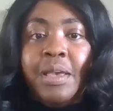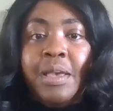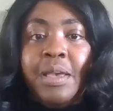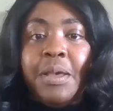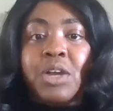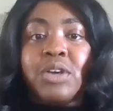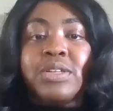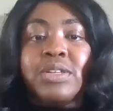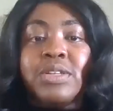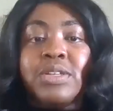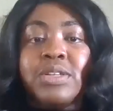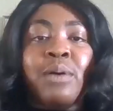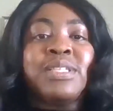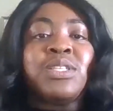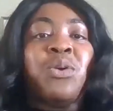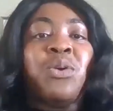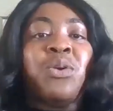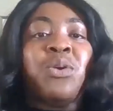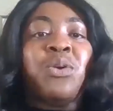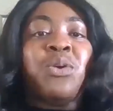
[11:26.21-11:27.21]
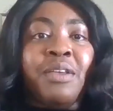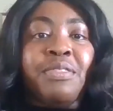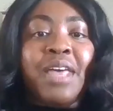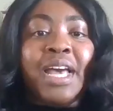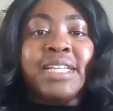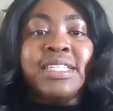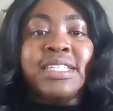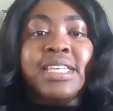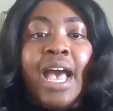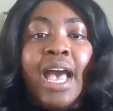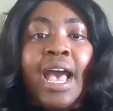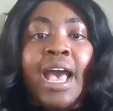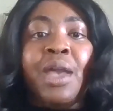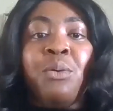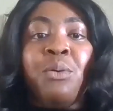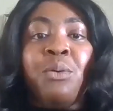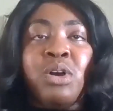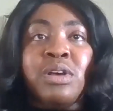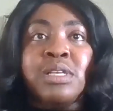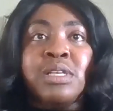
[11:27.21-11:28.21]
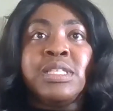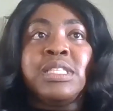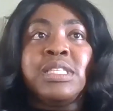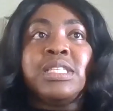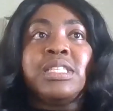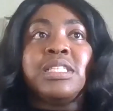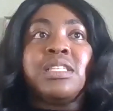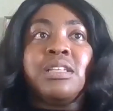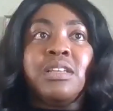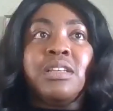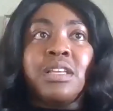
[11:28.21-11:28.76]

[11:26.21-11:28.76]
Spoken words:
because I was aware that I was